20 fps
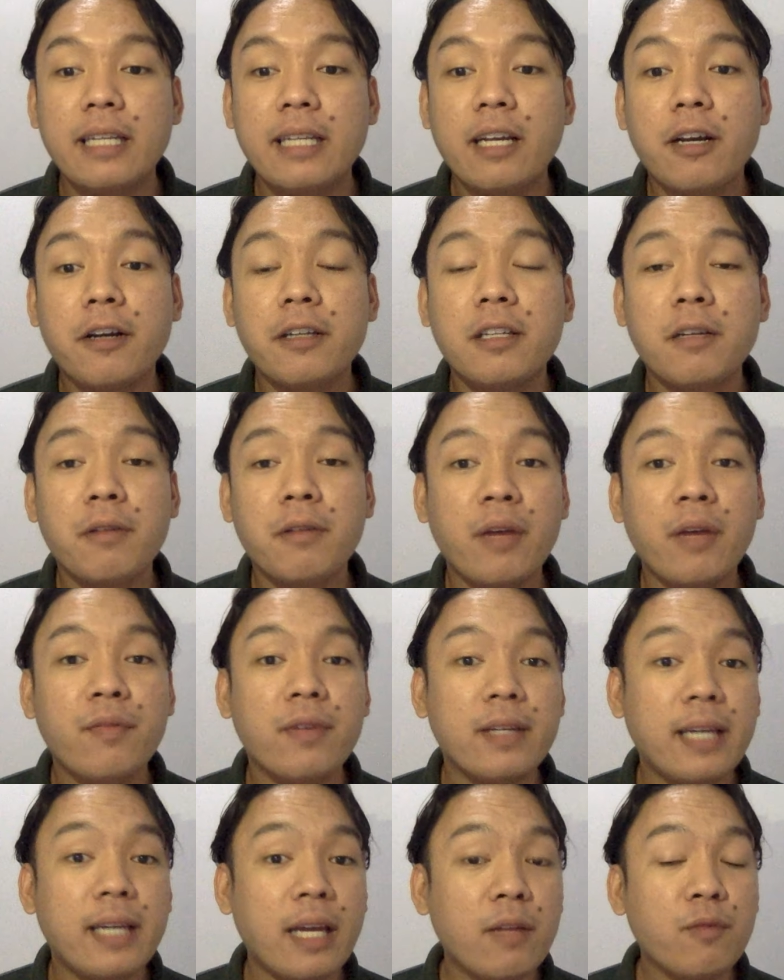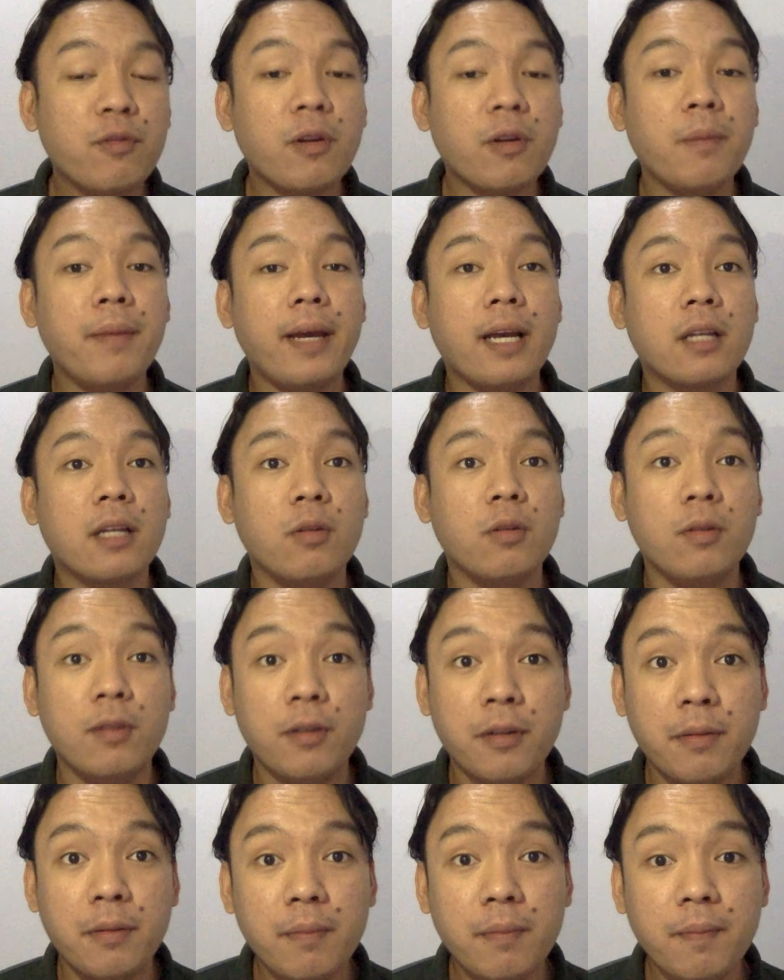are derived again from
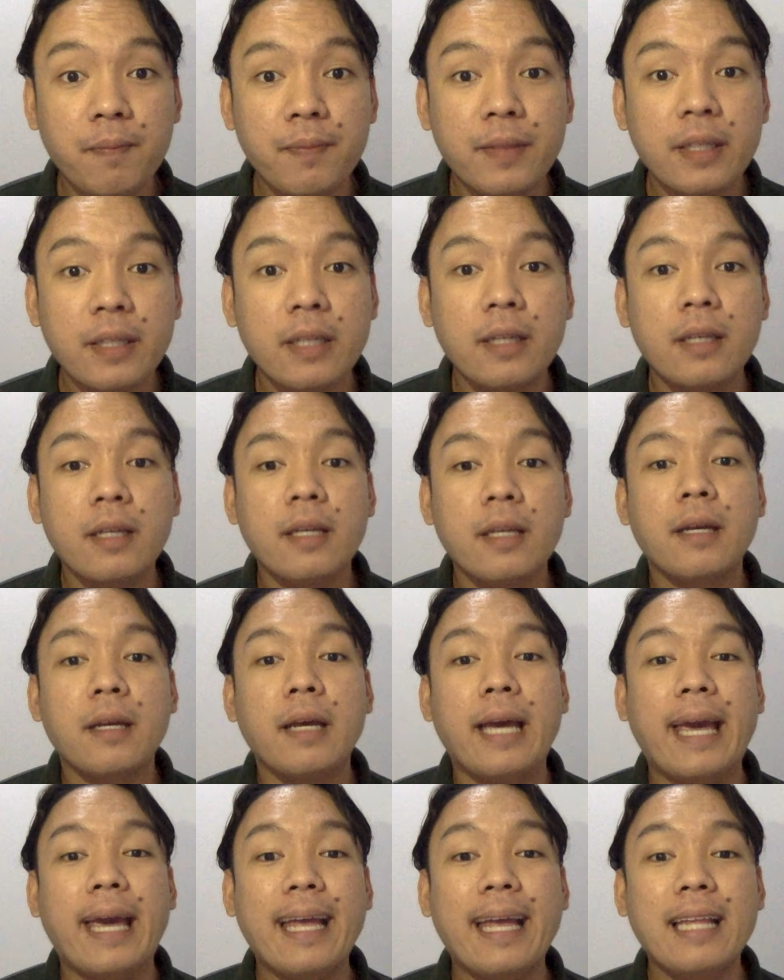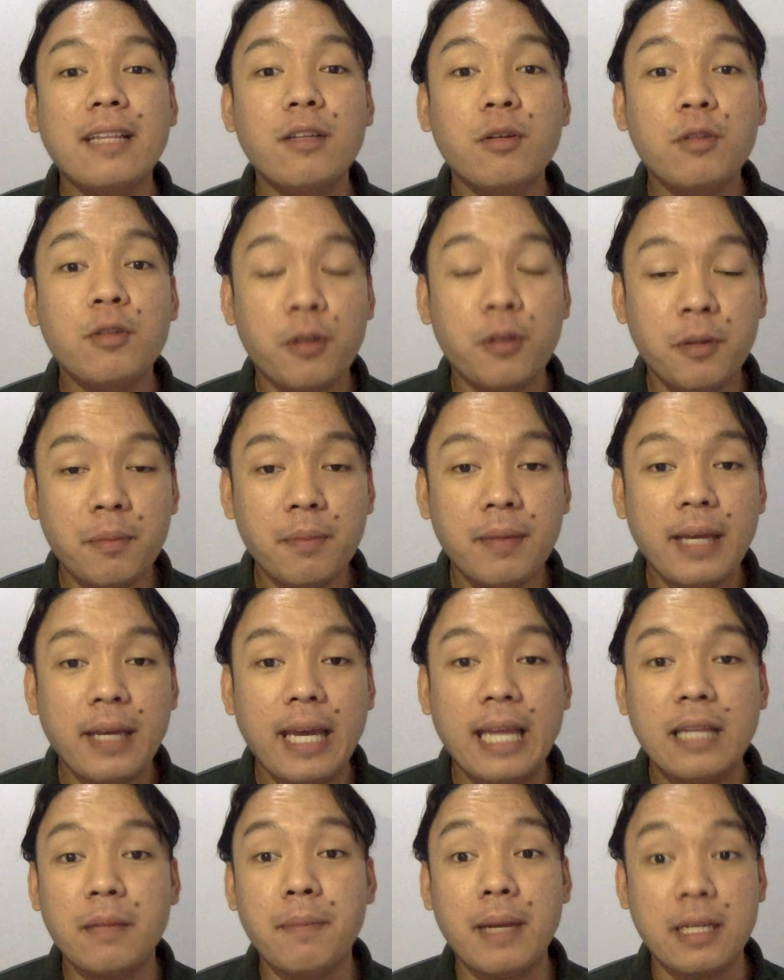ectoderm, endoderm,
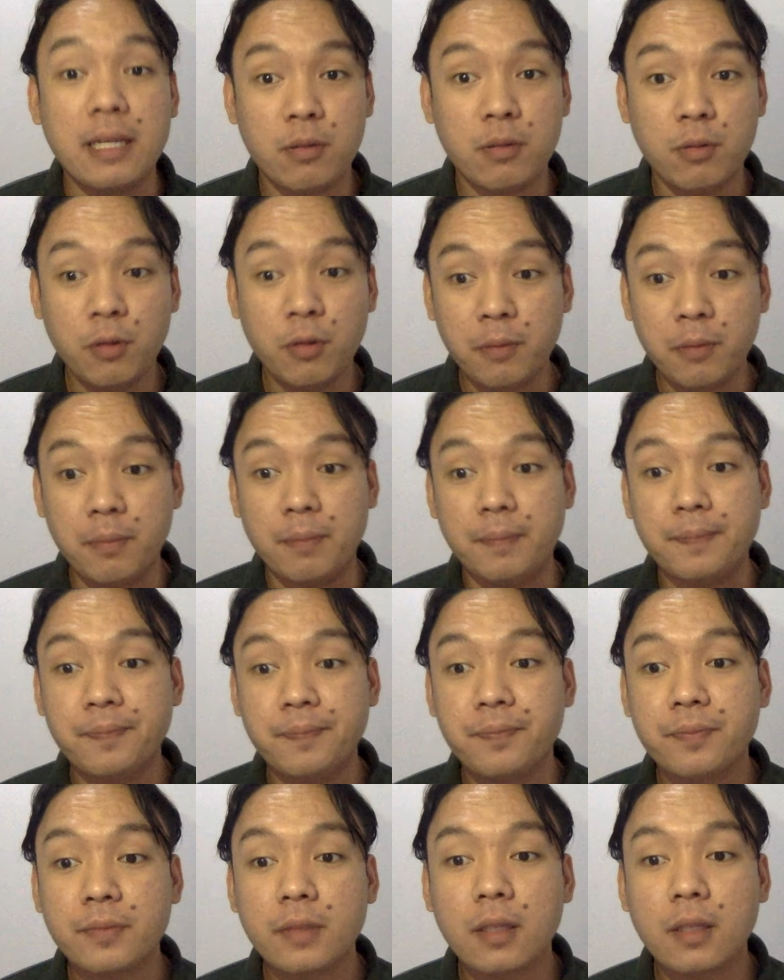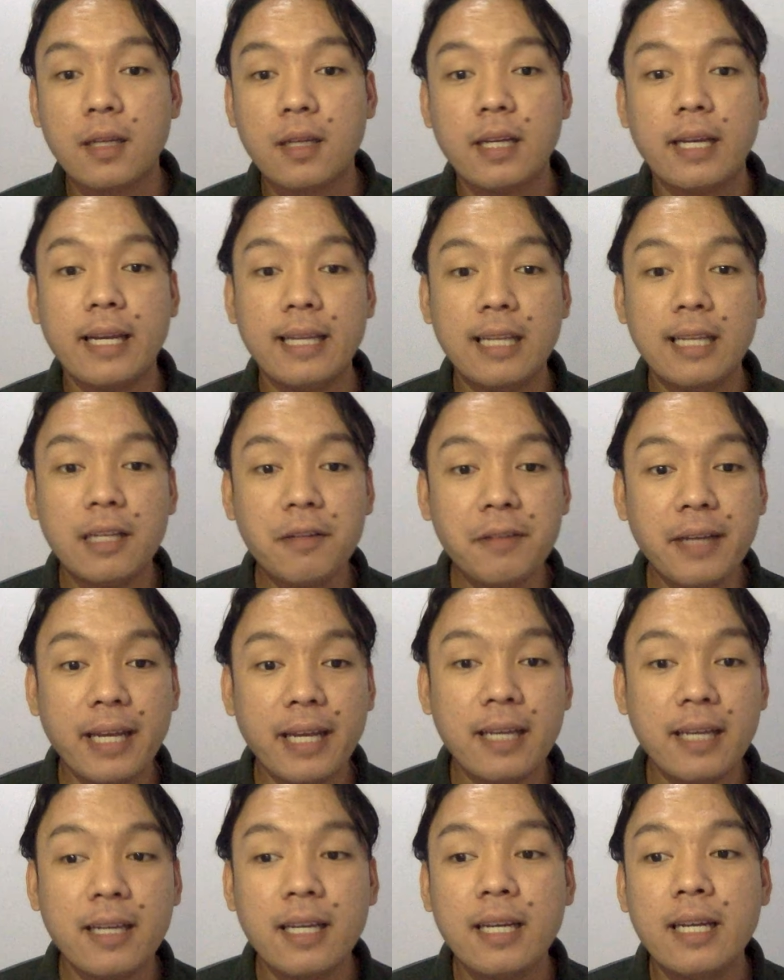and mesoderm. Letter
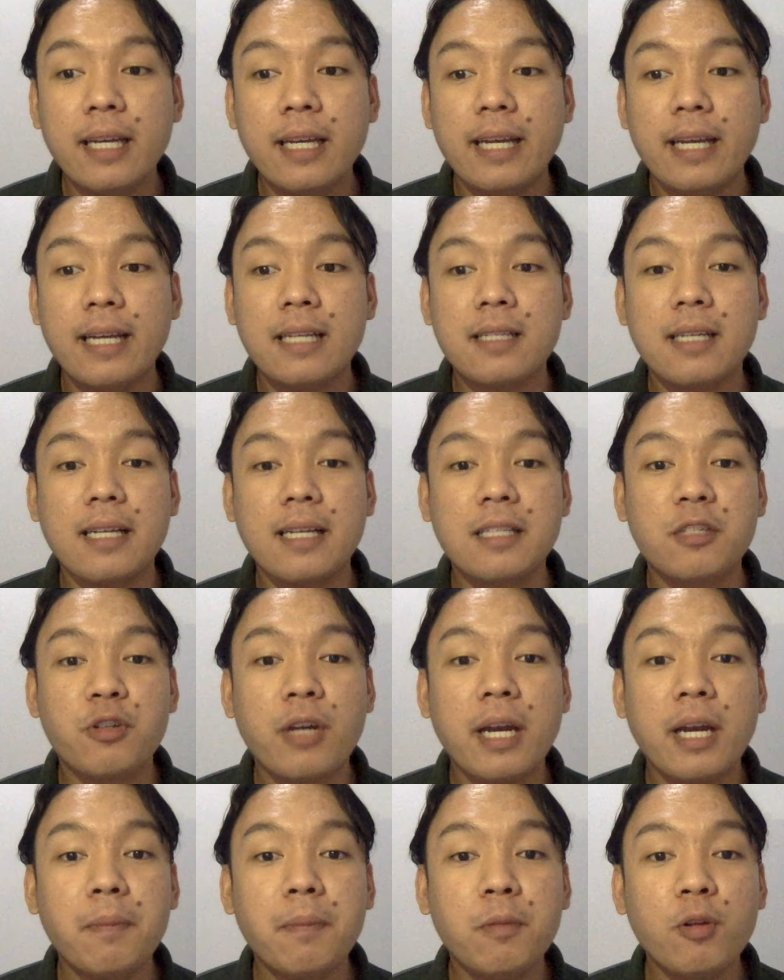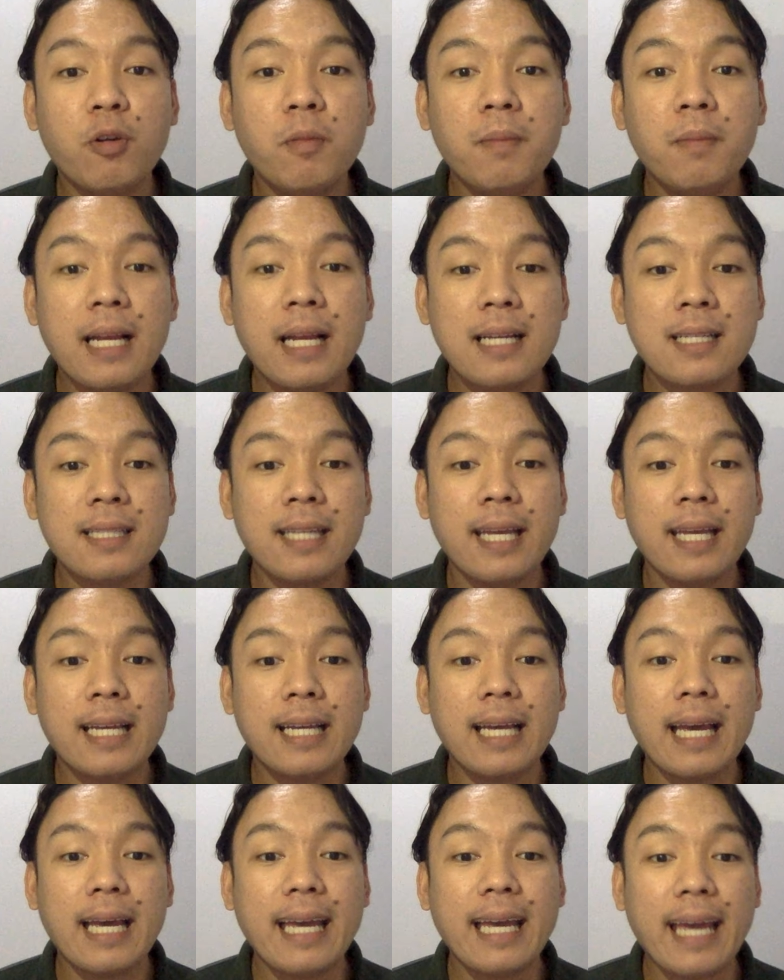A is a triploblastic
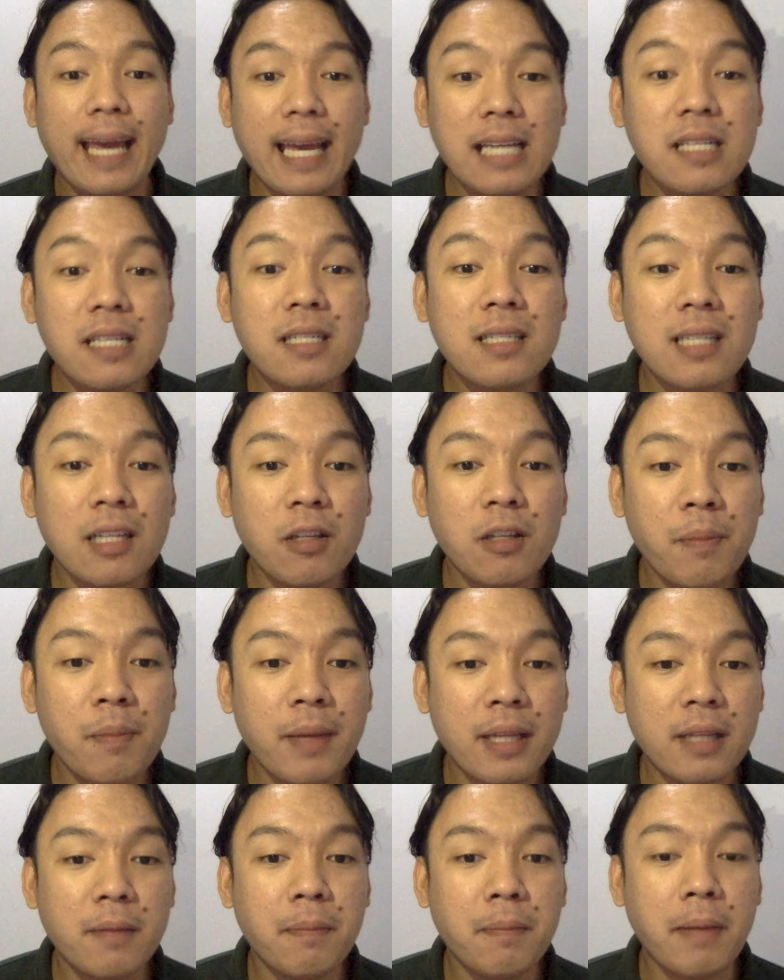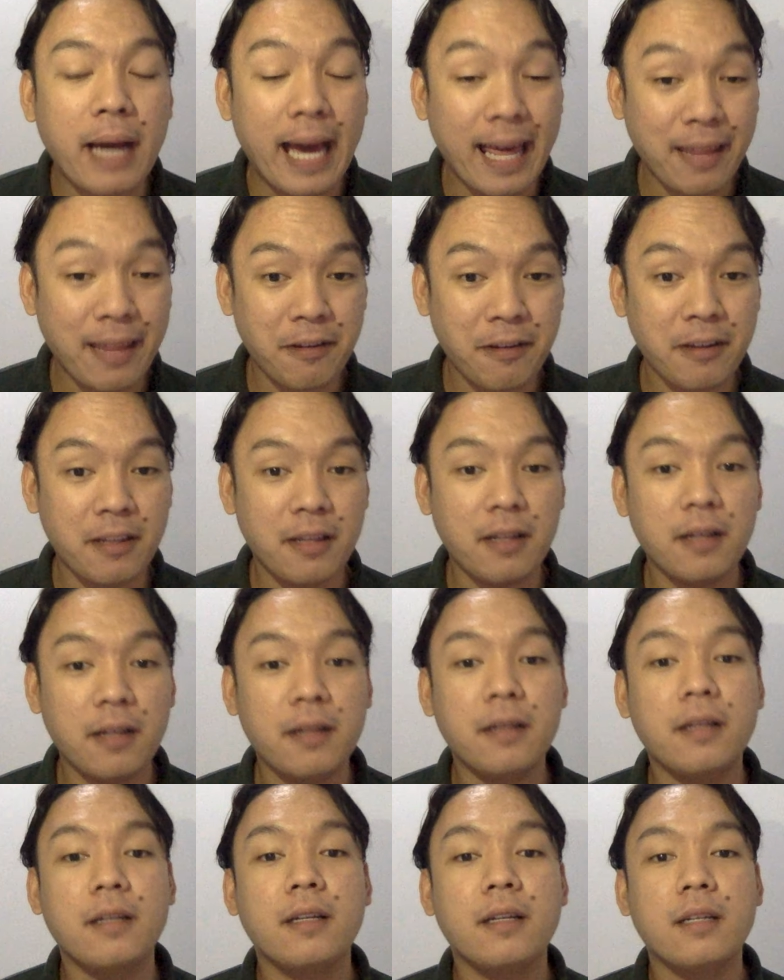acoelomorph pattern.
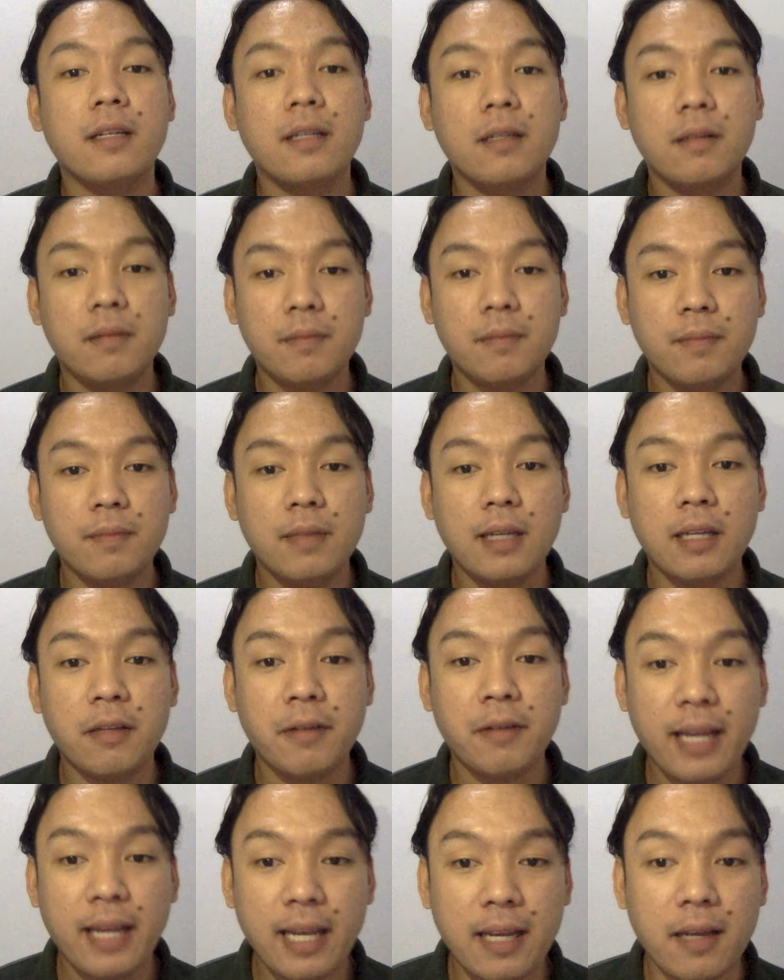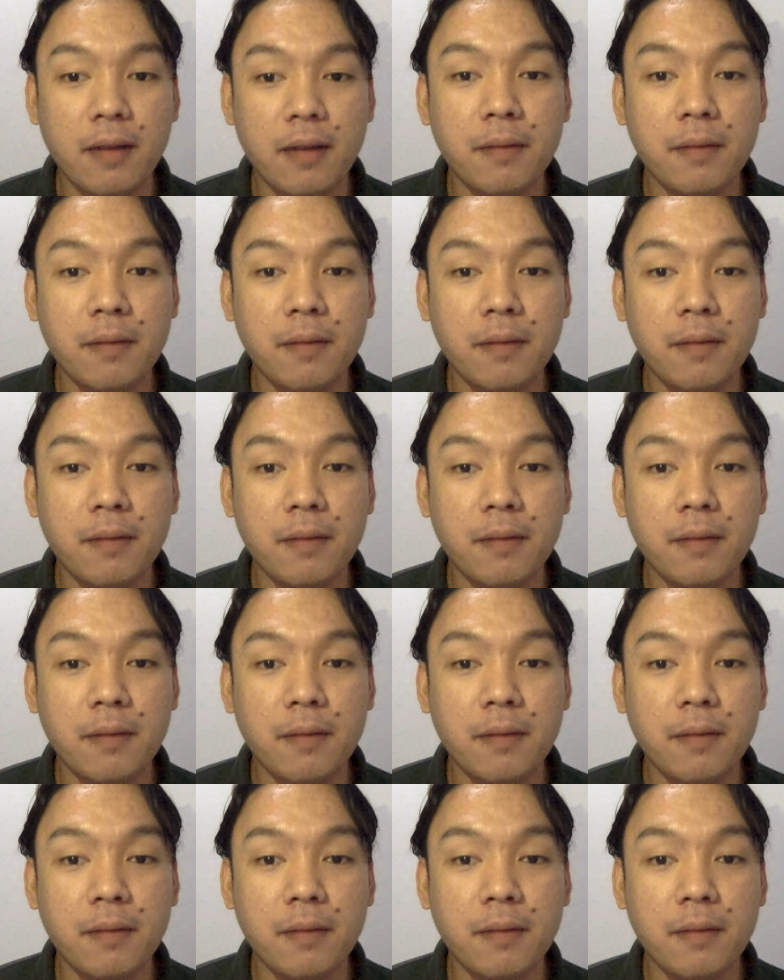Letter A.